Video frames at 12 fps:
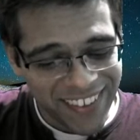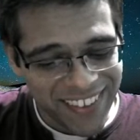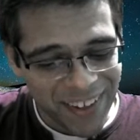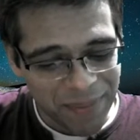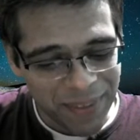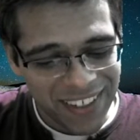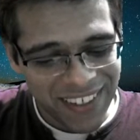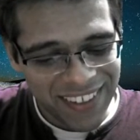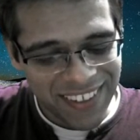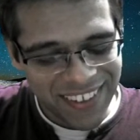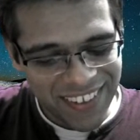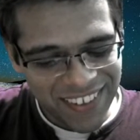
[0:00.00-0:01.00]
the thumbnail.
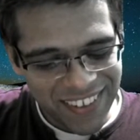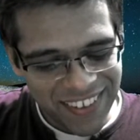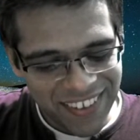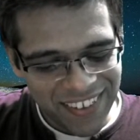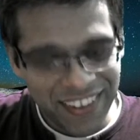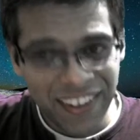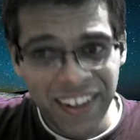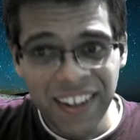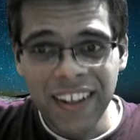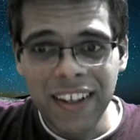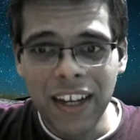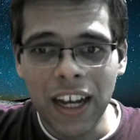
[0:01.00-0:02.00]

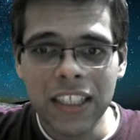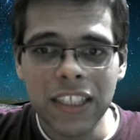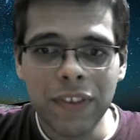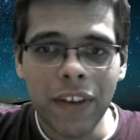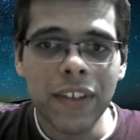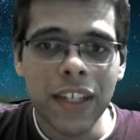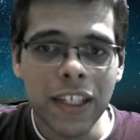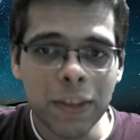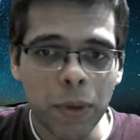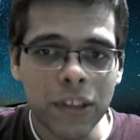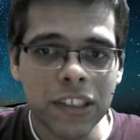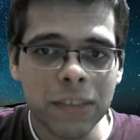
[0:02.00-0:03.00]
G5 is
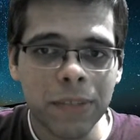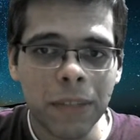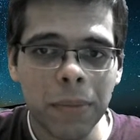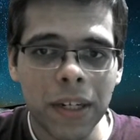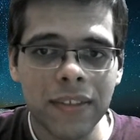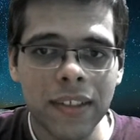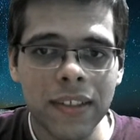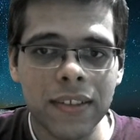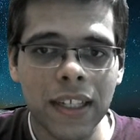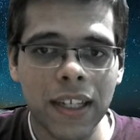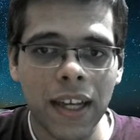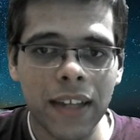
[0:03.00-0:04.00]
possible, but it's
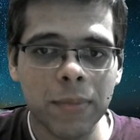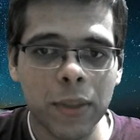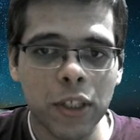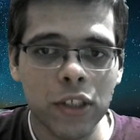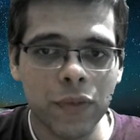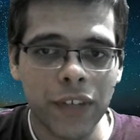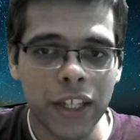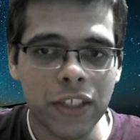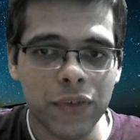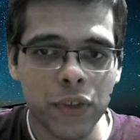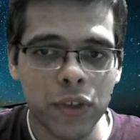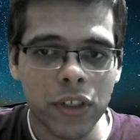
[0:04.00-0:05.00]
risky, guys, because of
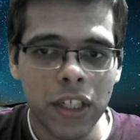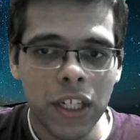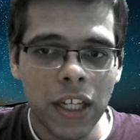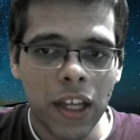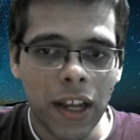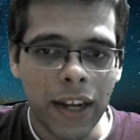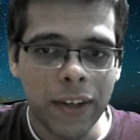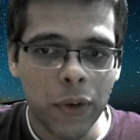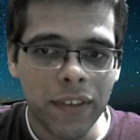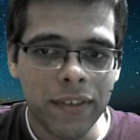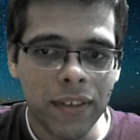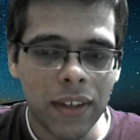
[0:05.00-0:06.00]
h4. And you
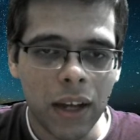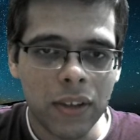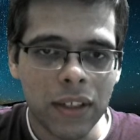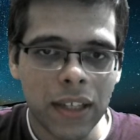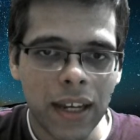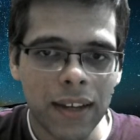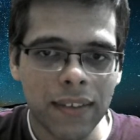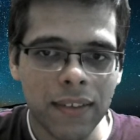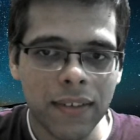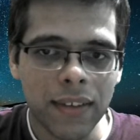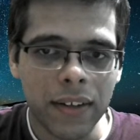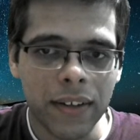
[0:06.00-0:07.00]
can see how the king is in the
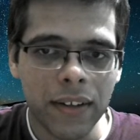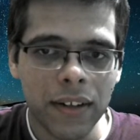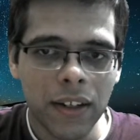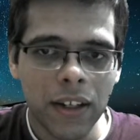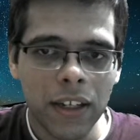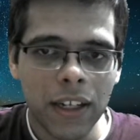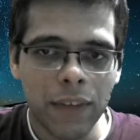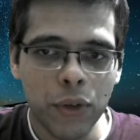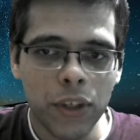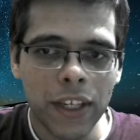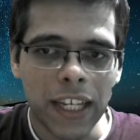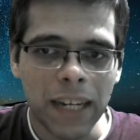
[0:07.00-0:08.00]
center. If you
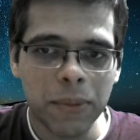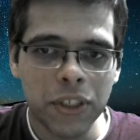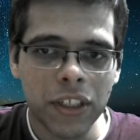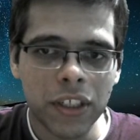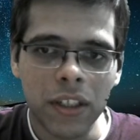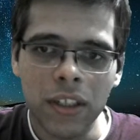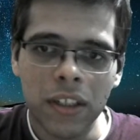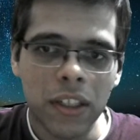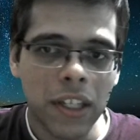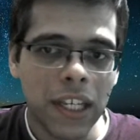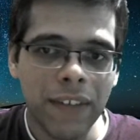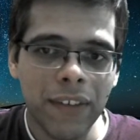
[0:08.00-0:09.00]
capture,
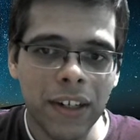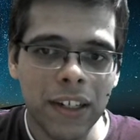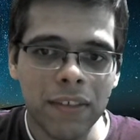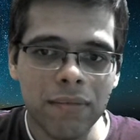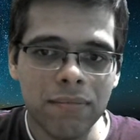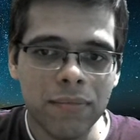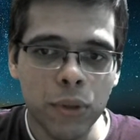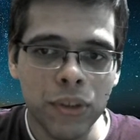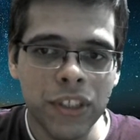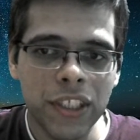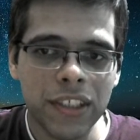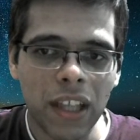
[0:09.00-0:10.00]
even rook
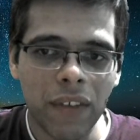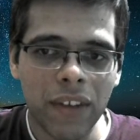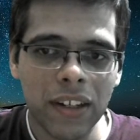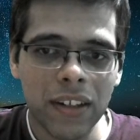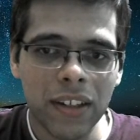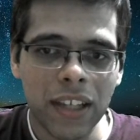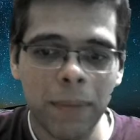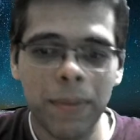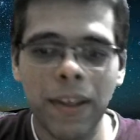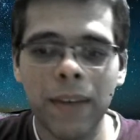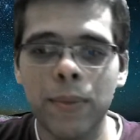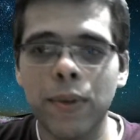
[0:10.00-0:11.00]
g7 can be
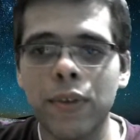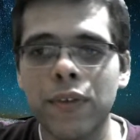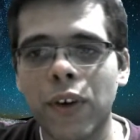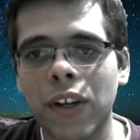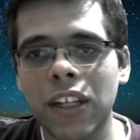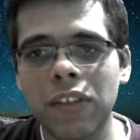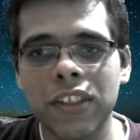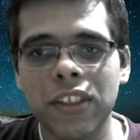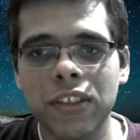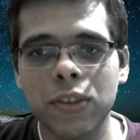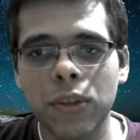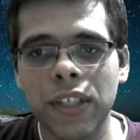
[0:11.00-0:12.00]
a move, or even
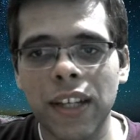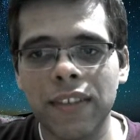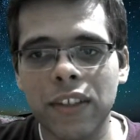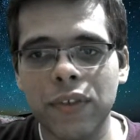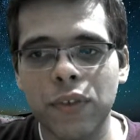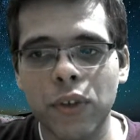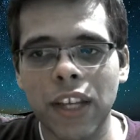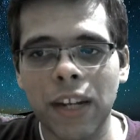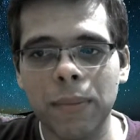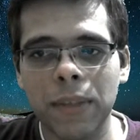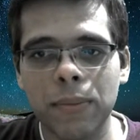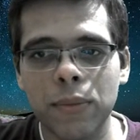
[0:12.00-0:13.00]
just rook takes h4 can
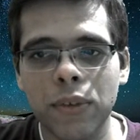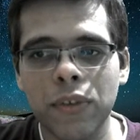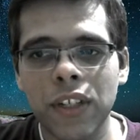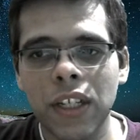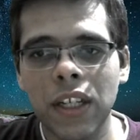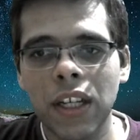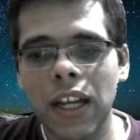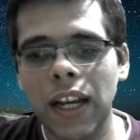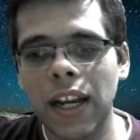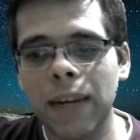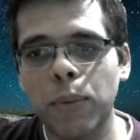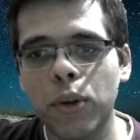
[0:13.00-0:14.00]
be a move.
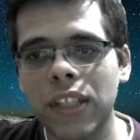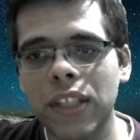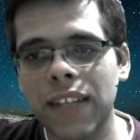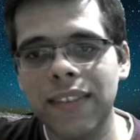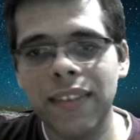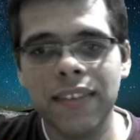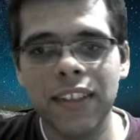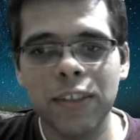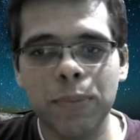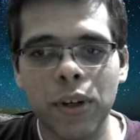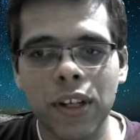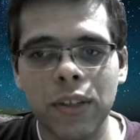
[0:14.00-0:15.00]
And both cases, this
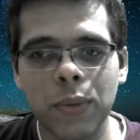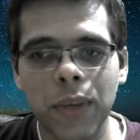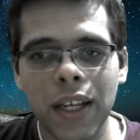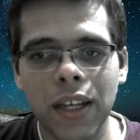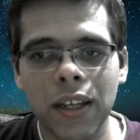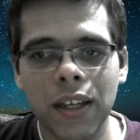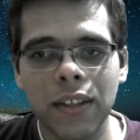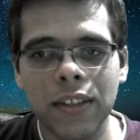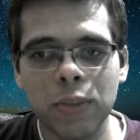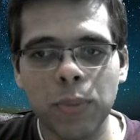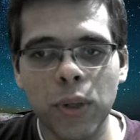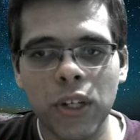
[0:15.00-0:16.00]
pawn is weak,
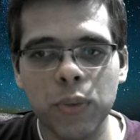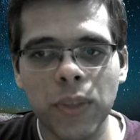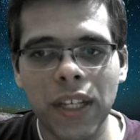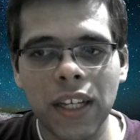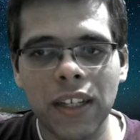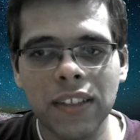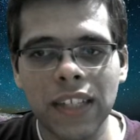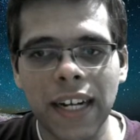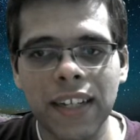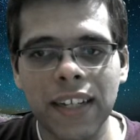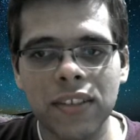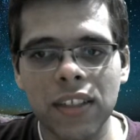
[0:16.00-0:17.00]
this pawn is weak, the knight
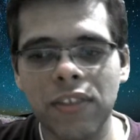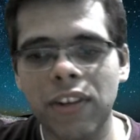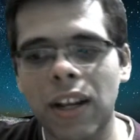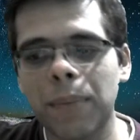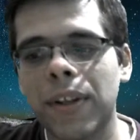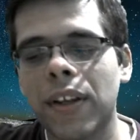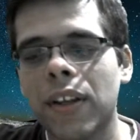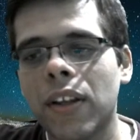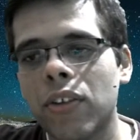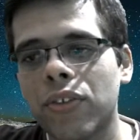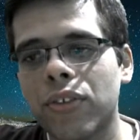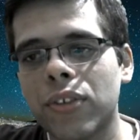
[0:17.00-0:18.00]
is still trapped.
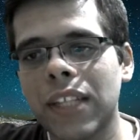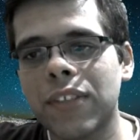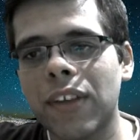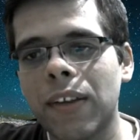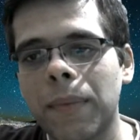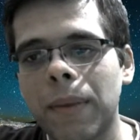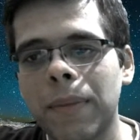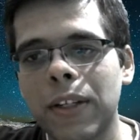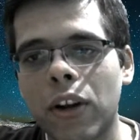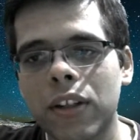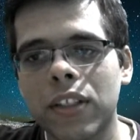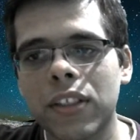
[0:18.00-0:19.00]
So that's why maybe
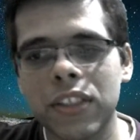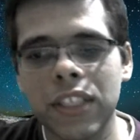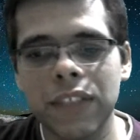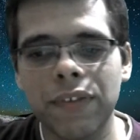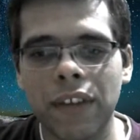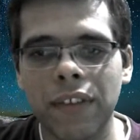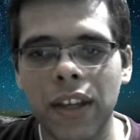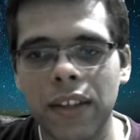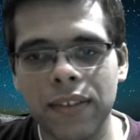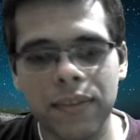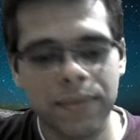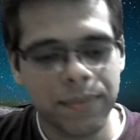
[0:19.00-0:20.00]
not g5, guys.